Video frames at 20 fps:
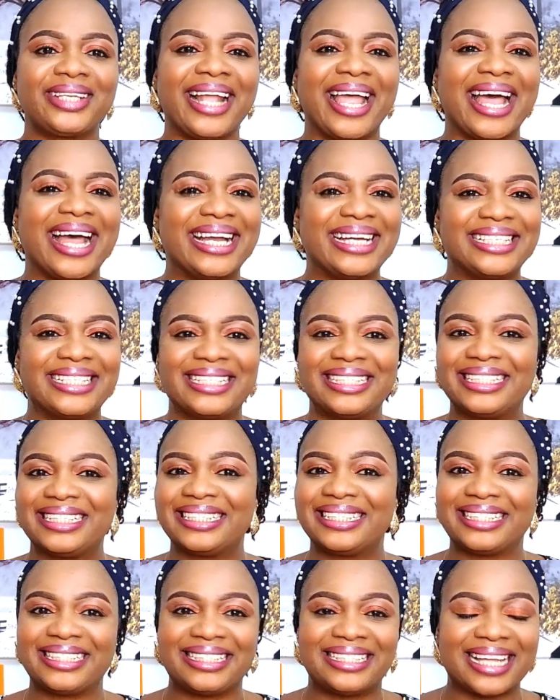And
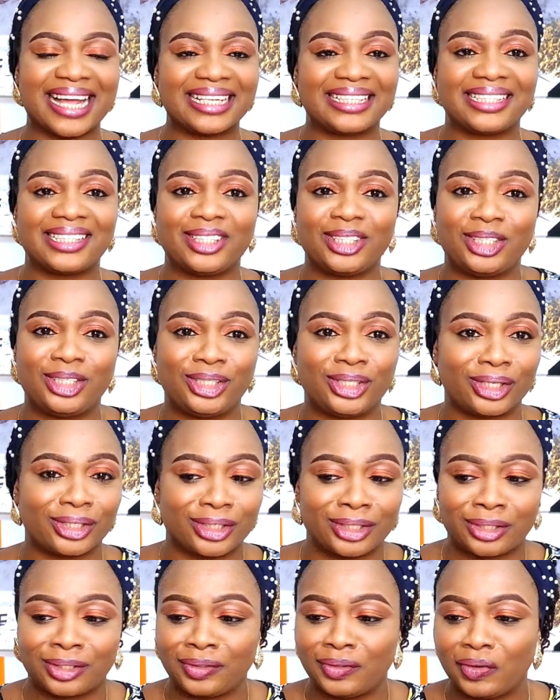that is
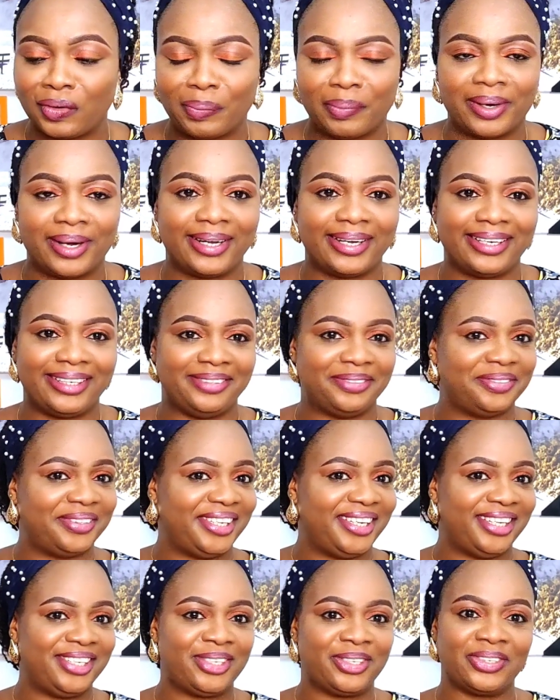just normal in
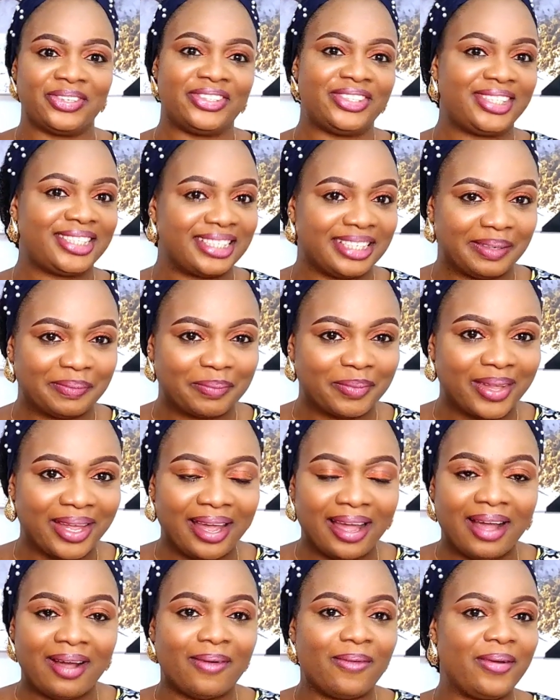relationship.
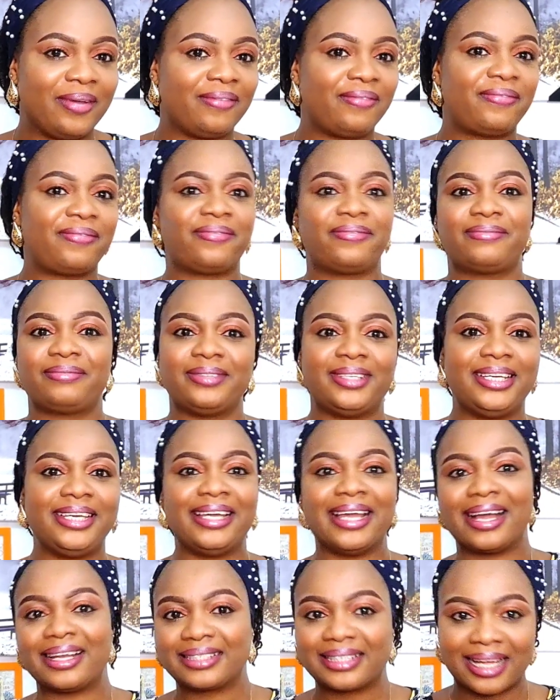
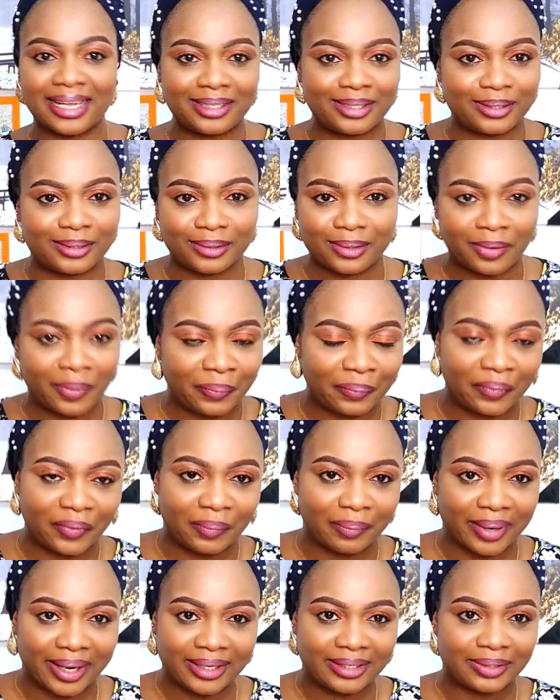He has had to
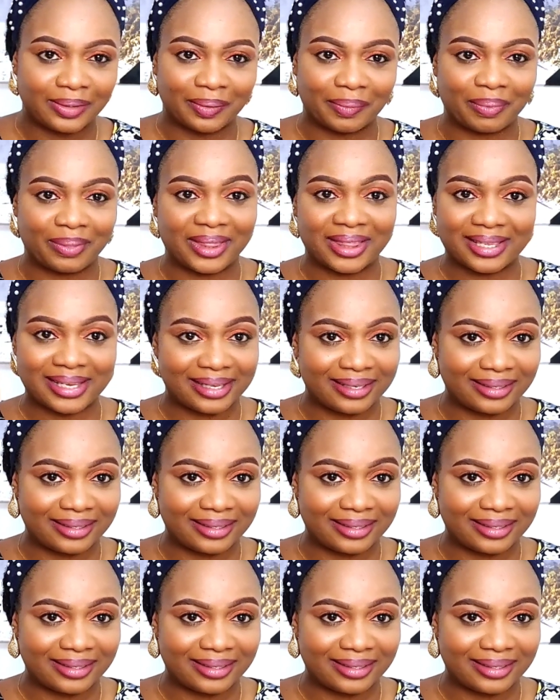compromise on